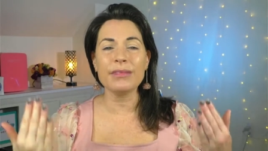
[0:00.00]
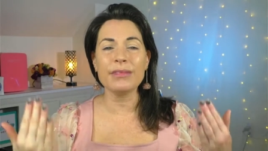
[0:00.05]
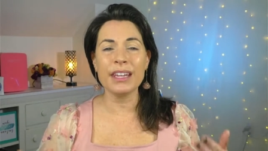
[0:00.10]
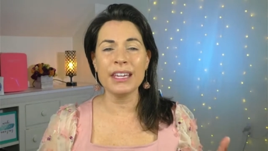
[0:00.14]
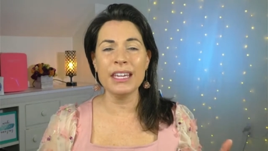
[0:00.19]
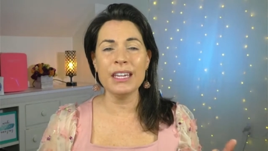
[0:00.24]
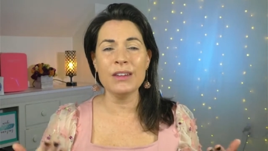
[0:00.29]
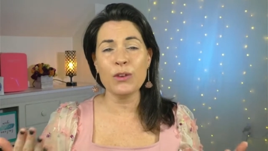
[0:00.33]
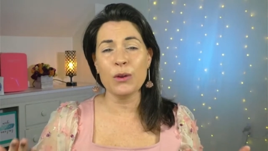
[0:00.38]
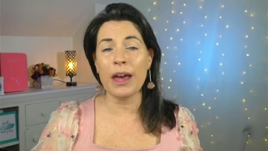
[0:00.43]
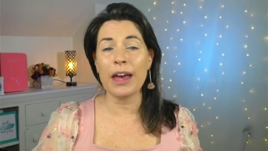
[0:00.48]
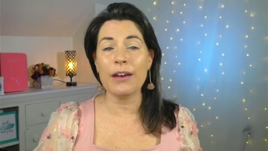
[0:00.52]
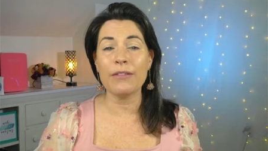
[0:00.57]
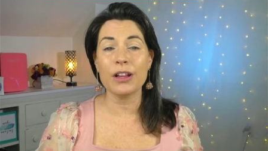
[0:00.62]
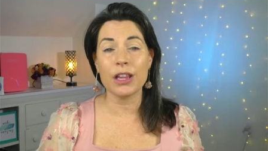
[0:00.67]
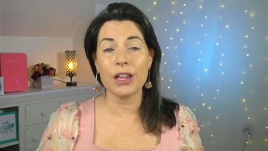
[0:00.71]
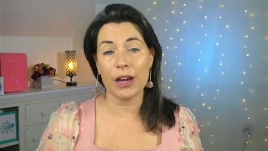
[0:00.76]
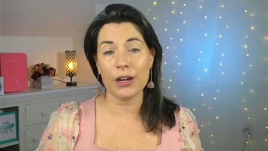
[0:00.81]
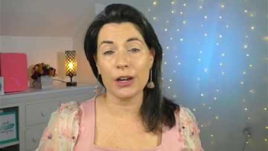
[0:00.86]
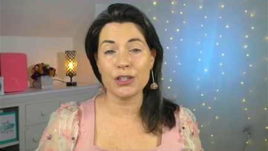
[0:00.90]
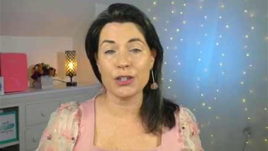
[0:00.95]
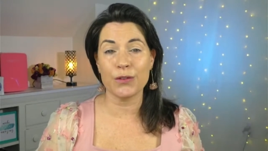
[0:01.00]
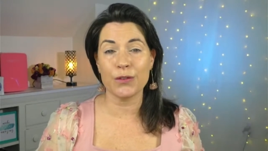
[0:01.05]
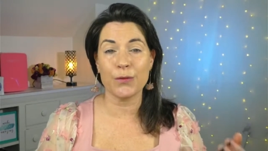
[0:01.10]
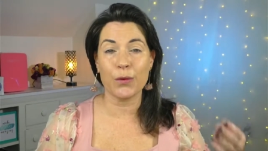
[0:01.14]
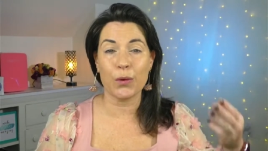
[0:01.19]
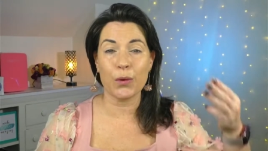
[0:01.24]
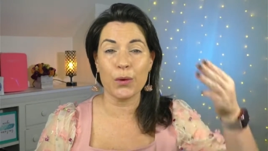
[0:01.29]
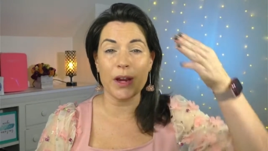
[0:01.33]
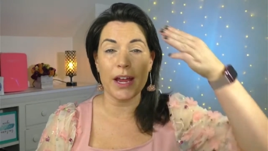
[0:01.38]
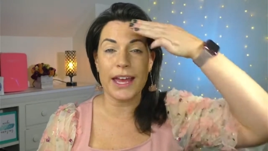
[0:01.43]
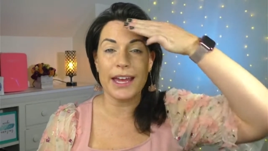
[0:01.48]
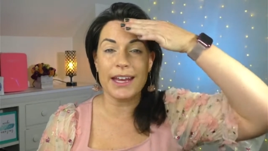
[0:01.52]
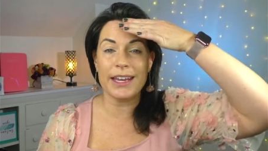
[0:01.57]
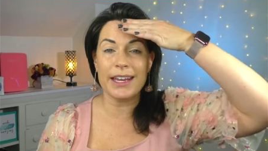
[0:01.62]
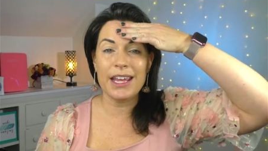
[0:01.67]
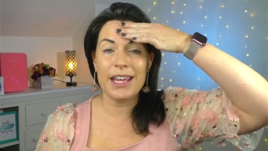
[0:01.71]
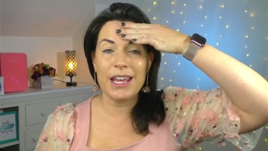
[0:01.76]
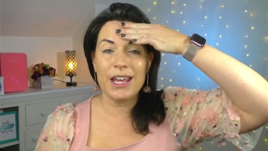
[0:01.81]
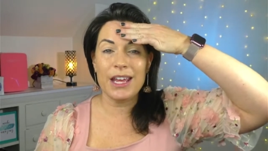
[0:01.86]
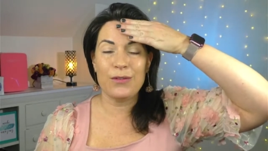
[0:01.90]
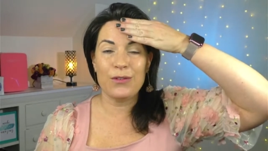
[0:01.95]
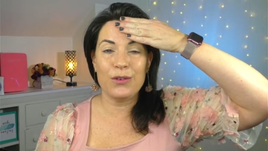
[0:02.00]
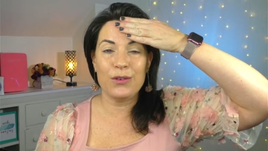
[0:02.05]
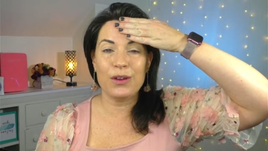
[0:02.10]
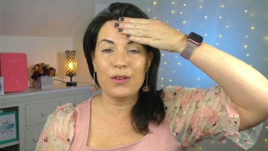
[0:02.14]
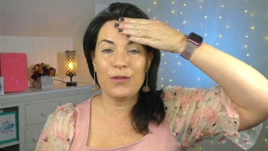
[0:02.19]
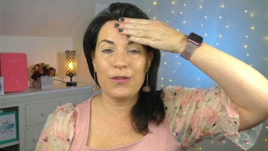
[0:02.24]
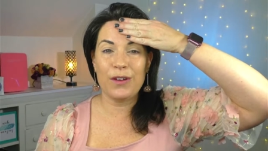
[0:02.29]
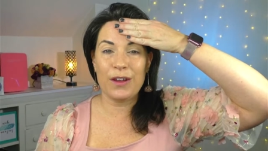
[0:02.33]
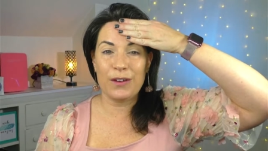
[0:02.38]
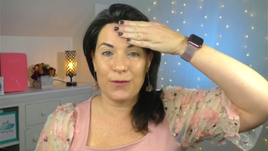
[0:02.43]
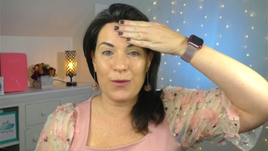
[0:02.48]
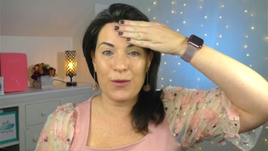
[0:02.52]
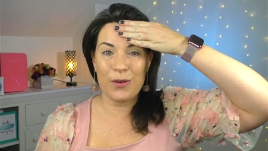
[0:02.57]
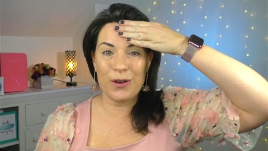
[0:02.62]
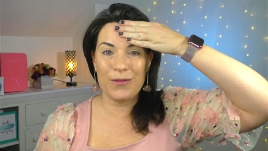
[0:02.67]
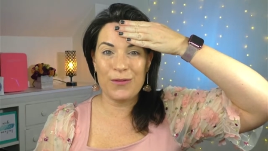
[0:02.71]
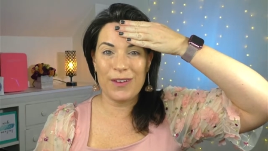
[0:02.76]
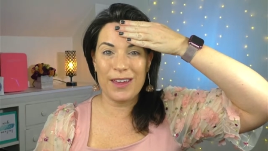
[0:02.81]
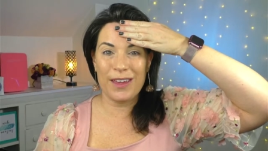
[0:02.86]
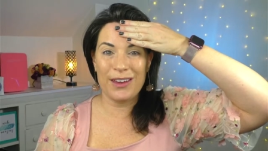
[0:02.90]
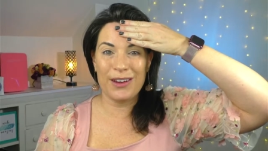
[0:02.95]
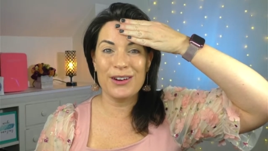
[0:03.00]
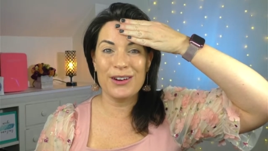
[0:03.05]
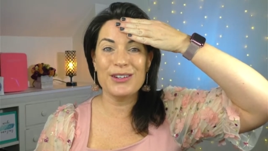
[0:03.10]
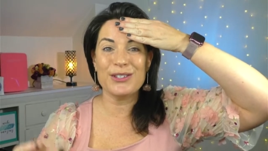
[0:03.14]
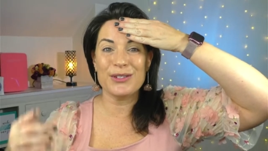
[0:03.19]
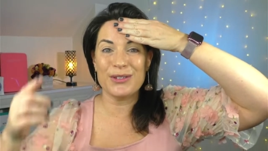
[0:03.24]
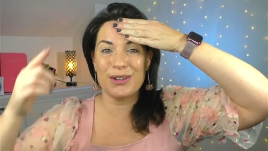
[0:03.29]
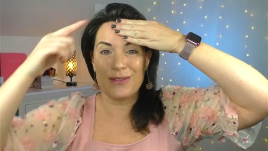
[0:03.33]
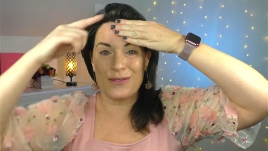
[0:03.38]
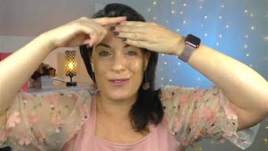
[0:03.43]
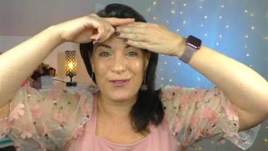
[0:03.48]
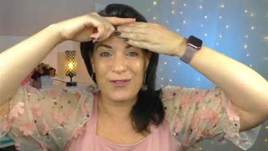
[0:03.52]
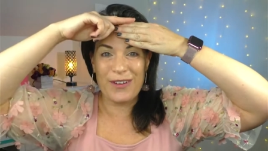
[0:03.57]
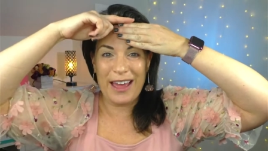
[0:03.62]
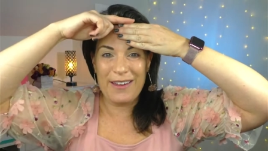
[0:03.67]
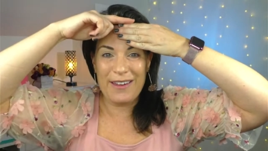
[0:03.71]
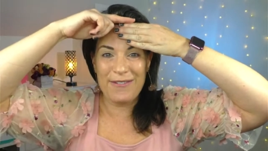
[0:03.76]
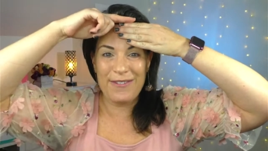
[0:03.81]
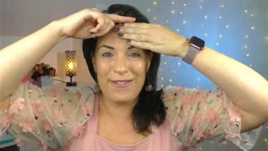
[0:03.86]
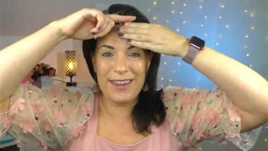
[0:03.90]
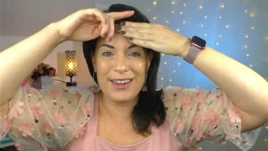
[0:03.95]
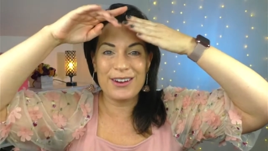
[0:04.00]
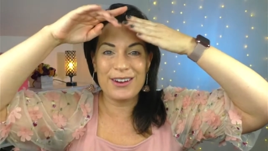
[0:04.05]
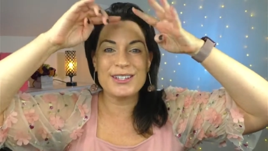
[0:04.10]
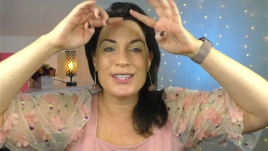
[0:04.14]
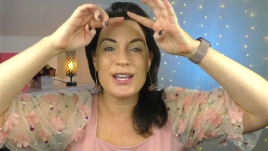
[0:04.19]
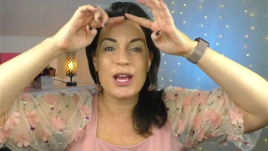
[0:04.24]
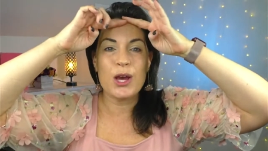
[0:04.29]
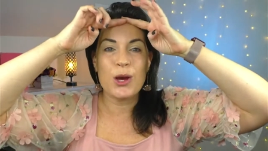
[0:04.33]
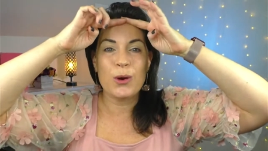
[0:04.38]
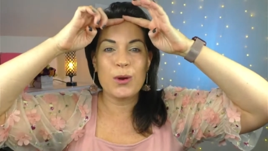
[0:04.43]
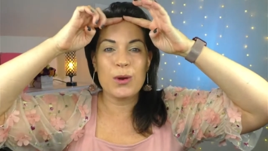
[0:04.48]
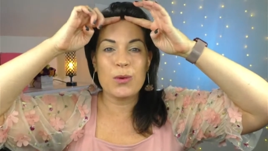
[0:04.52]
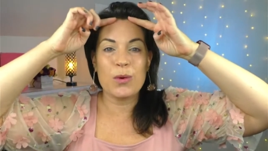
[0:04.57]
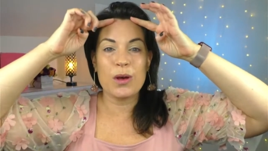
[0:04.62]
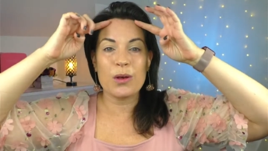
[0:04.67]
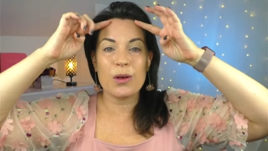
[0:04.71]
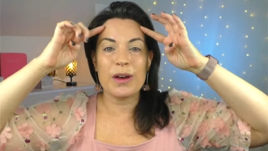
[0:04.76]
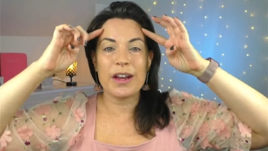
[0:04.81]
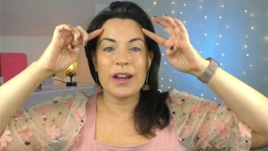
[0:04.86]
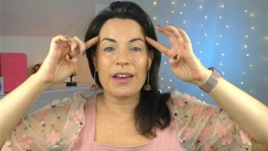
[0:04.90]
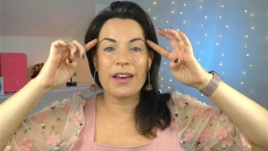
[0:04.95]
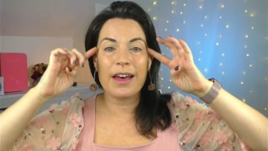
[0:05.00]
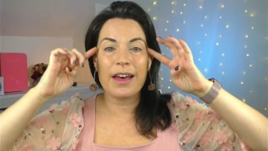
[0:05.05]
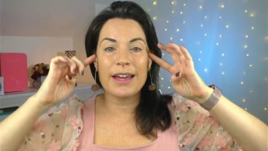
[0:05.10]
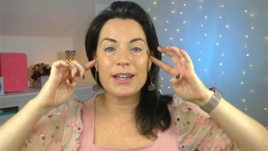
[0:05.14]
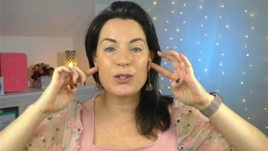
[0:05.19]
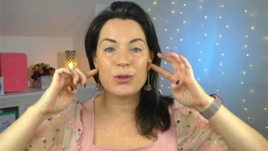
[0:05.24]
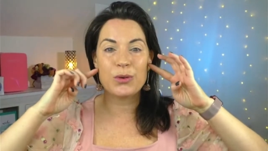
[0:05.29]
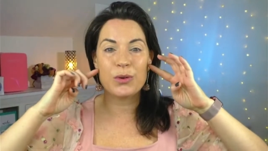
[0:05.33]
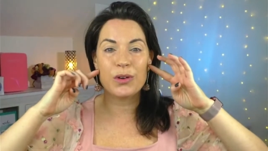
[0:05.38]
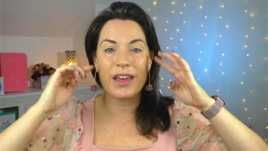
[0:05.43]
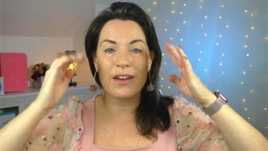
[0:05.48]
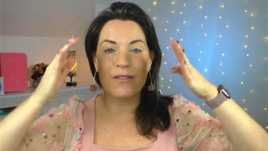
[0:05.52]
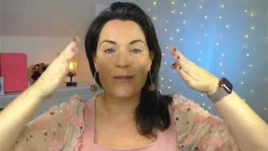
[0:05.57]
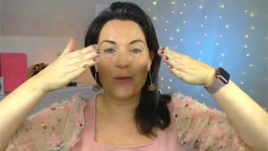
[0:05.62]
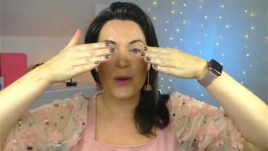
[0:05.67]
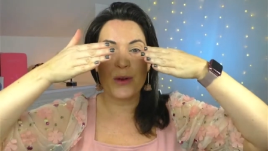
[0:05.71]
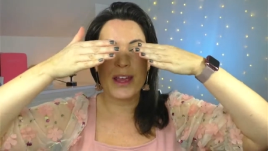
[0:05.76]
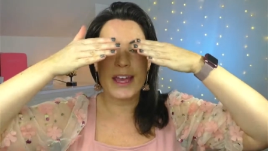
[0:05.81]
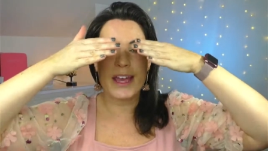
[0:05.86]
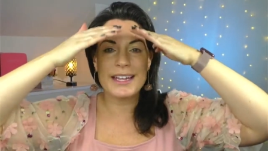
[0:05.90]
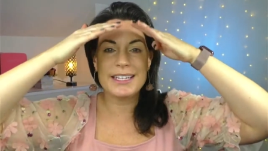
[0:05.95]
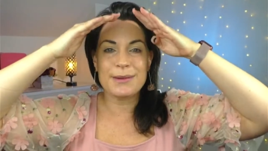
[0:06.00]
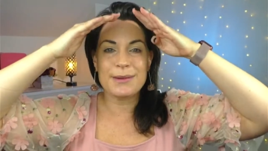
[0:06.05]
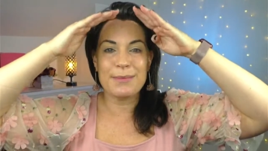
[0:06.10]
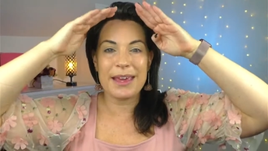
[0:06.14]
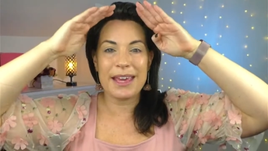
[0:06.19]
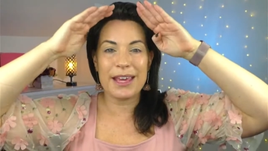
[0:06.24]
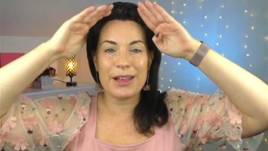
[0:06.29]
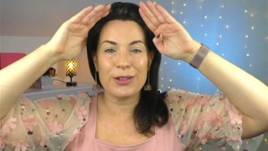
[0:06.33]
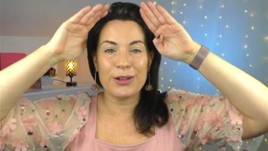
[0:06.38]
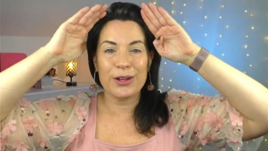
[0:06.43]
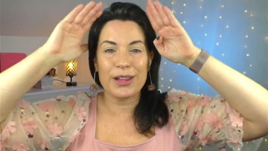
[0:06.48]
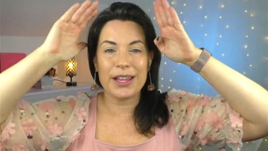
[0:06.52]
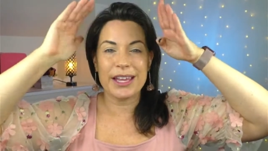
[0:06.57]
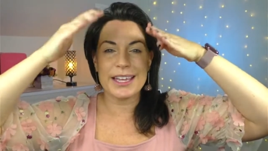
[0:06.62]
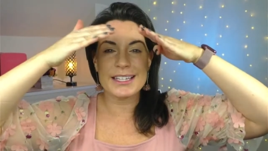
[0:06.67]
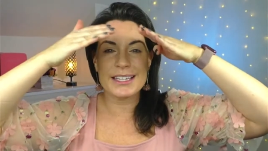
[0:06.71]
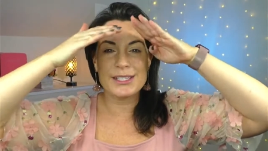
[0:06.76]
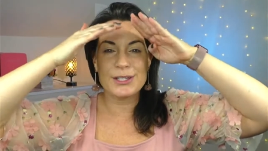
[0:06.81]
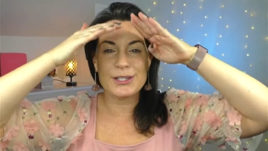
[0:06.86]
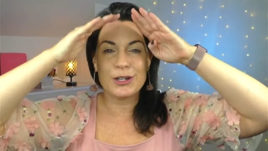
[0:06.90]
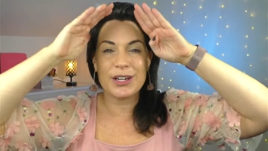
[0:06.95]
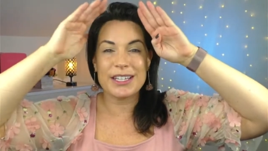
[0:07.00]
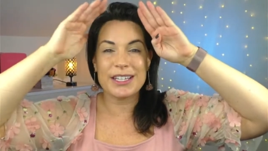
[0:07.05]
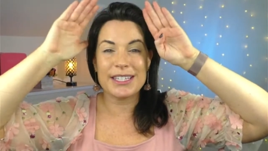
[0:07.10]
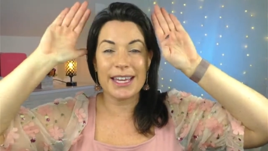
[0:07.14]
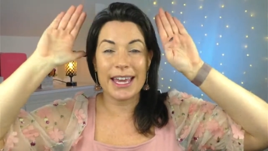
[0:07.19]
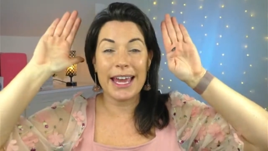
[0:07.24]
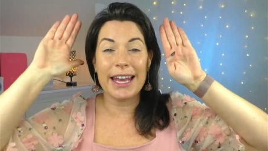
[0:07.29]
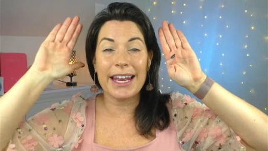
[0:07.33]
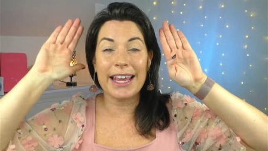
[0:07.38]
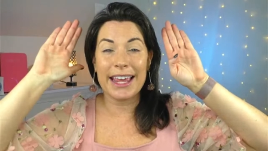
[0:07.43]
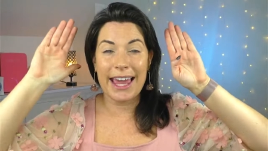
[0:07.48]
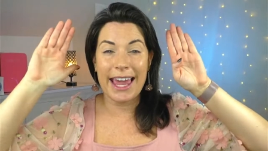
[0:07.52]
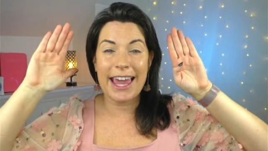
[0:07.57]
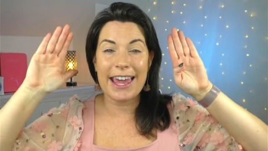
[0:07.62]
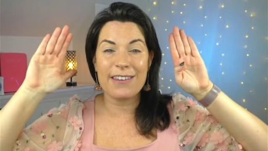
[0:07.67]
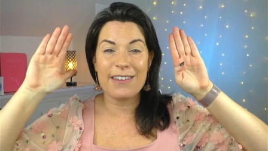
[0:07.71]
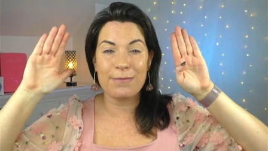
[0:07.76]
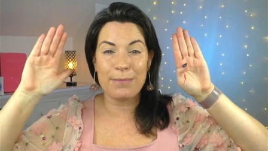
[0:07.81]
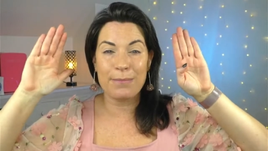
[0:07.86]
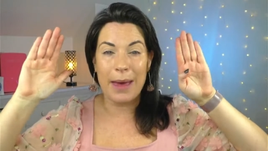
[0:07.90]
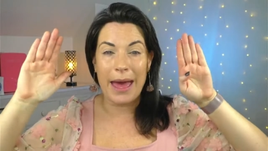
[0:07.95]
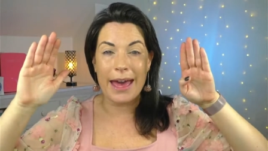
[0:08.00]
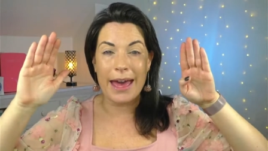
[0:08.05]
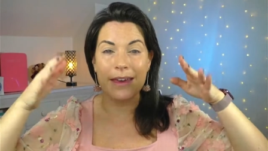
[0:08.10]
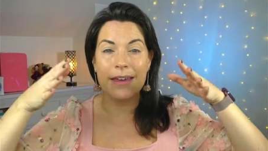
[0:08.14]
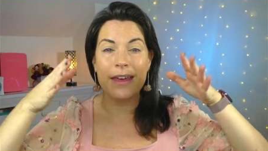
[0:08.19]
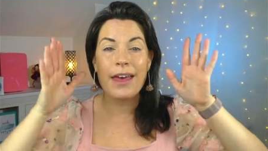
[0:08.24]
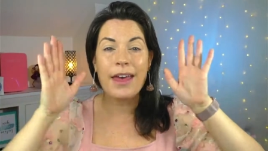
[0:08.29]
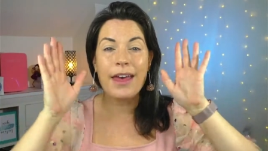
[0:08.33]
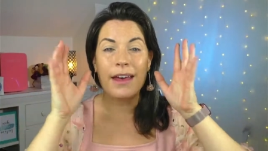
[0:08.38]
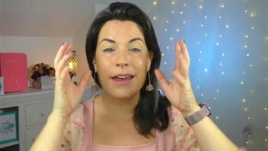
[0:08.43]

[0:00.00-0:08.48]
If you have a larger forehead, if you can fit 4 fingers or even 5 fingers, we will want to contour that forehead to make it look like it's starting to kind of cave back.